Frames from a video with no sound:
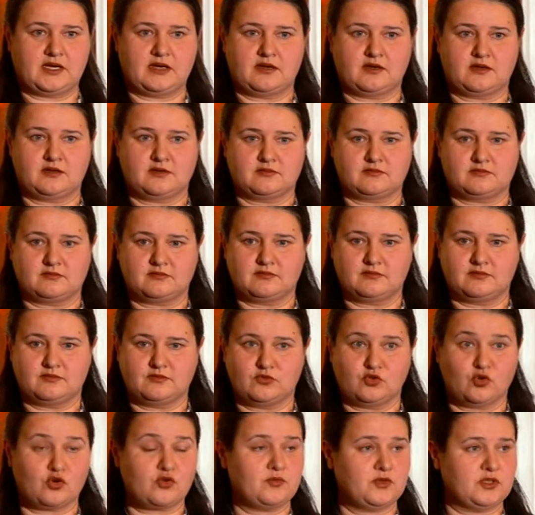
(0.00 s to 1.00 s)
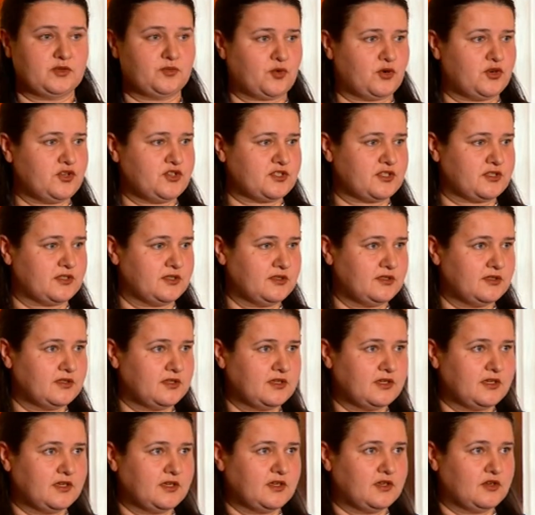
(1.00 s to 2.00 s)
uh, normal person
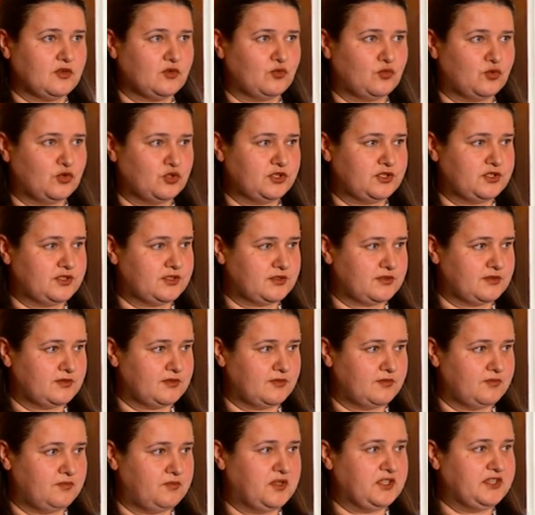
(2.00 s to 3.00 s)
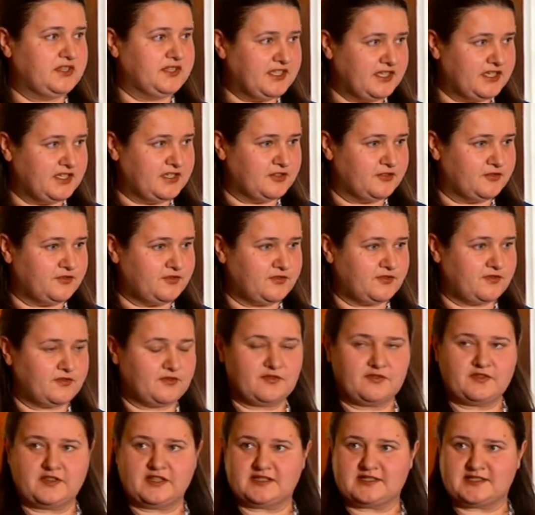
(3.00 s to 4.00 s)
would believe
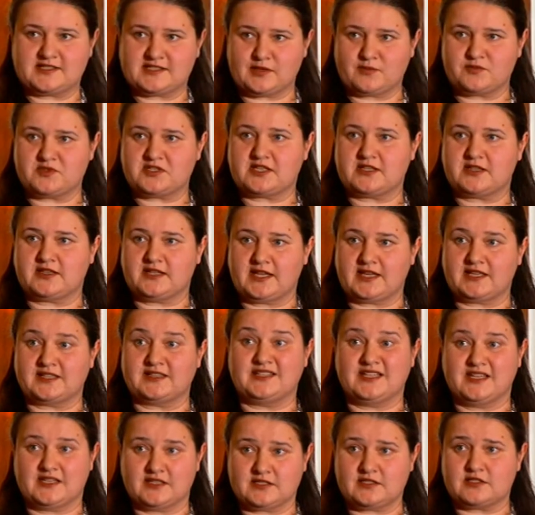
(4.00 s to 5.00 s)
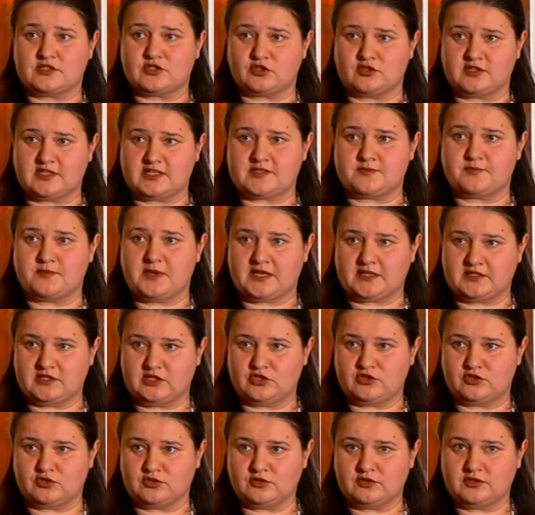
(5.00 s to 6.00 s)
that something like this, to this
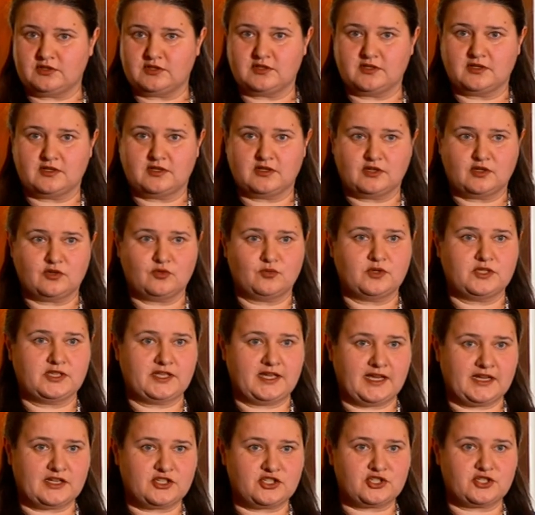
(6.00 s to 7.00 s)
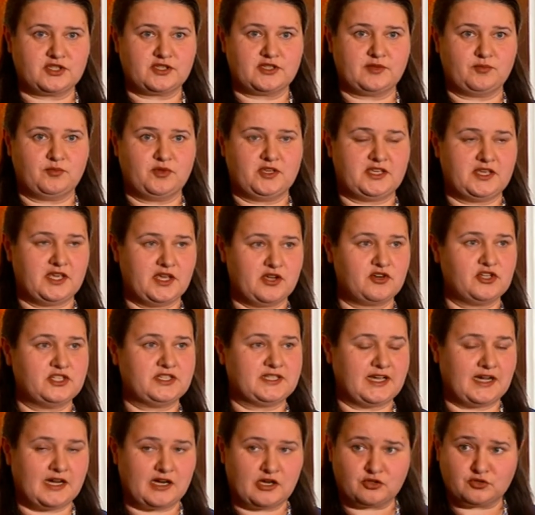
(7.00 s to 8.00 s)
magnitude, will actually be
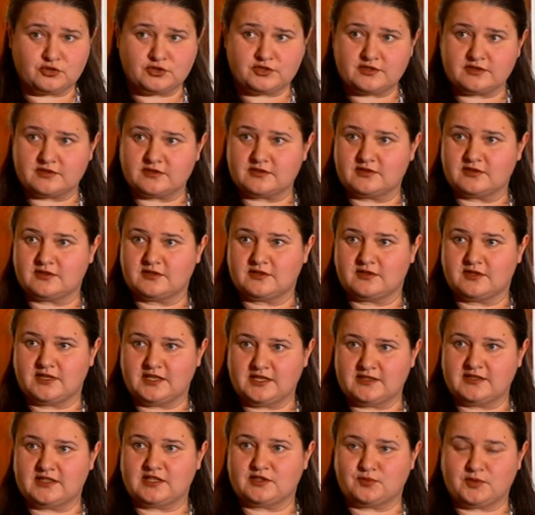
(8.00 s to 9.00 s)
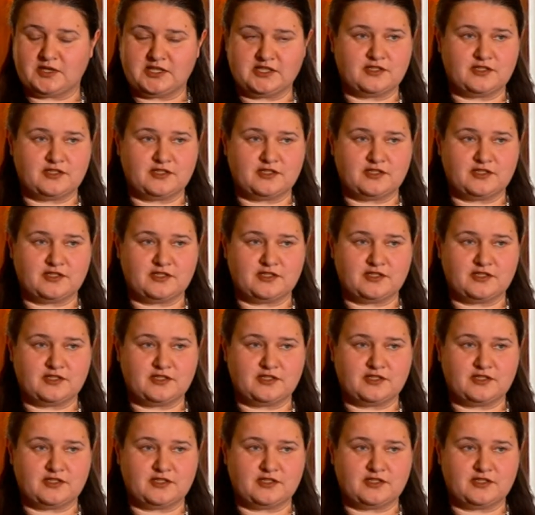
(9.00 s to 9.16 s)
carried out in the